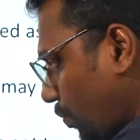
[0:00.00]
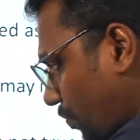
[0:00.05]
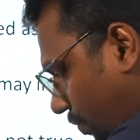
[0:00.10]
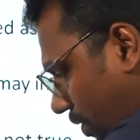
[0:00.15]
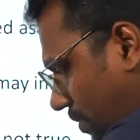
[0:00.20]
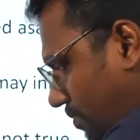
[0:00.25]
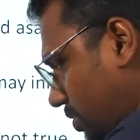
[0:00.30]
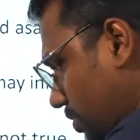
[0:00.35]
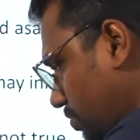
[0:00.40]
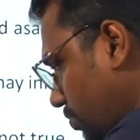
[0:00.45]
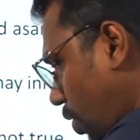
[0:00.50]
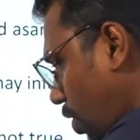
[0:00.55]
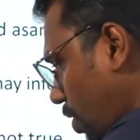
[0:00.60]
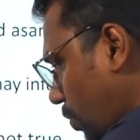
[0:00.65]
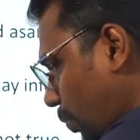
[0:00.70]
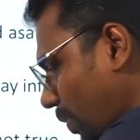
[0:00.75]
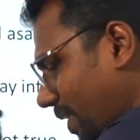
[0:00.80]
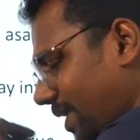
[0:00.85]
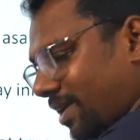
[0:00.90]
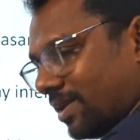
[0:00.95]
from smoke
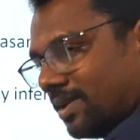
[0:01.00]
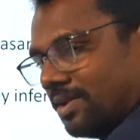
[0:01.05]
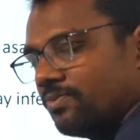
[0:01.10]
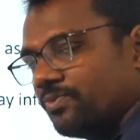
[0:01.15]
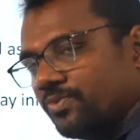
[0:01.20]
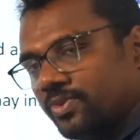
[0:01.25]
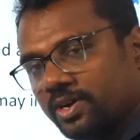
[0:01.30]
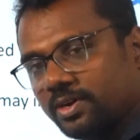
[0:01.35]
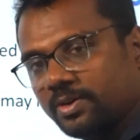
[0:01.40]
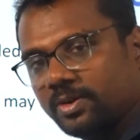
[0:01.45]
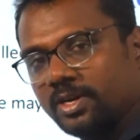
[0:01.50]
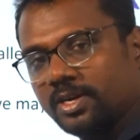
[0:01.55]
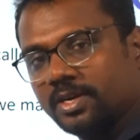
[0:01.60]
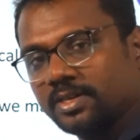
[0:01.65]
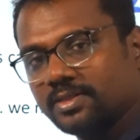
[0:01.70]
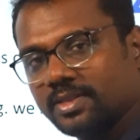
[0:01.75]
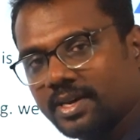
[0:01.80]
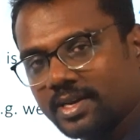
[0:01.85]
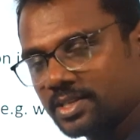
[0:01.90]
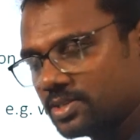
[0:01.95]
we can infer
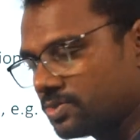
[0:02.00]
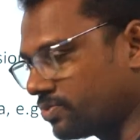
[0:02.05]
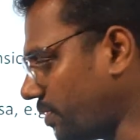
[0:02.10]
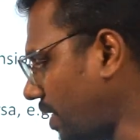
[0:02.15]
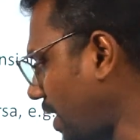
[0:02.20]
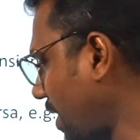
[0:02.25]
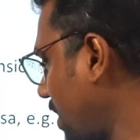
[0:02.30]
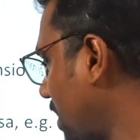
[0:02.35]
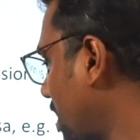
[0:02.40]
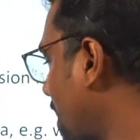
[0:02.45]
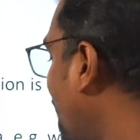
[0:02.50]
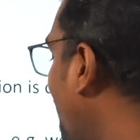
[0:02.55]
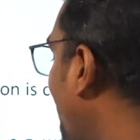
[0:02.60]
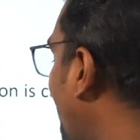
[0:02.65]
there is fire,